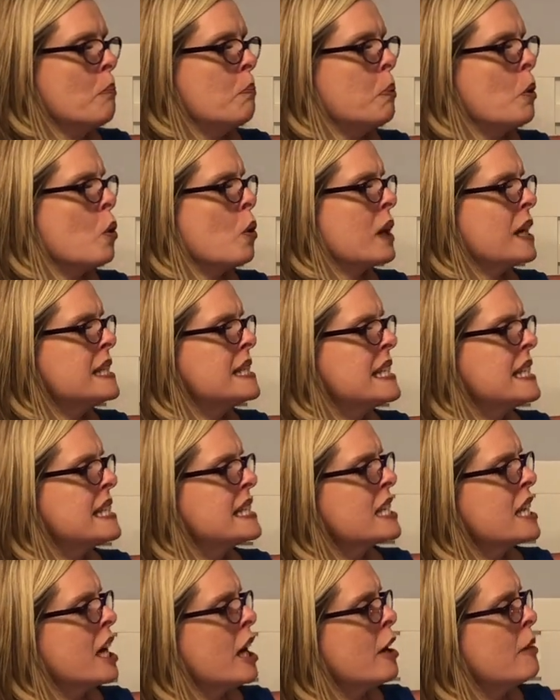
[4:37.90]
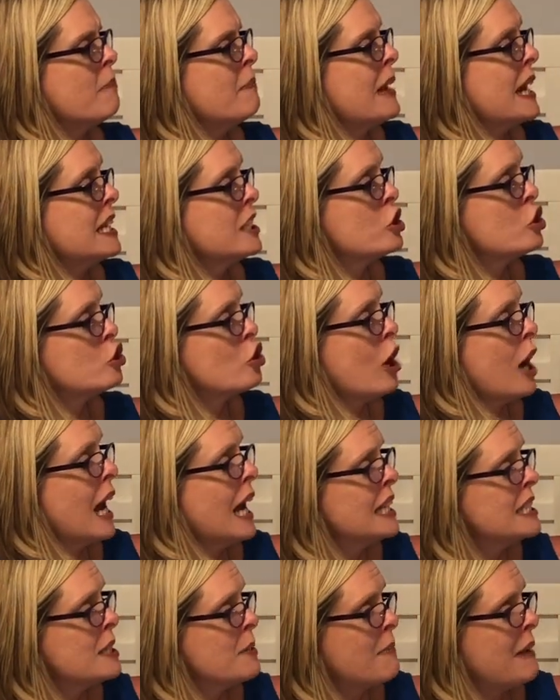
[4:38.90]
Boris's cub mates
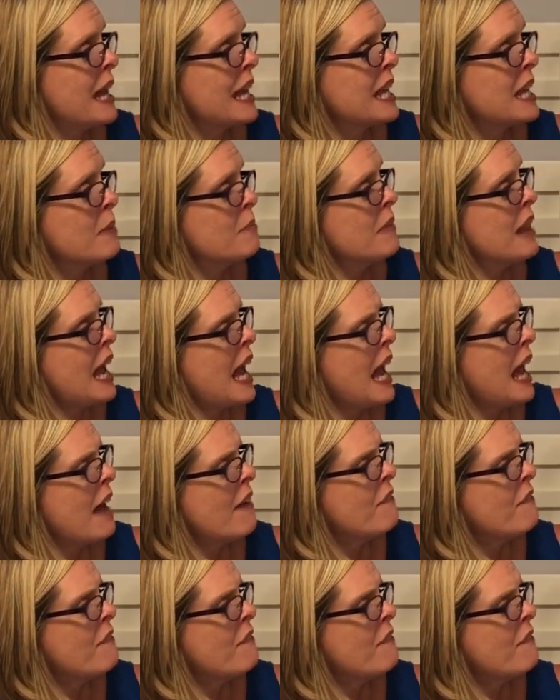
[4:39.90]
tried to make him laugh.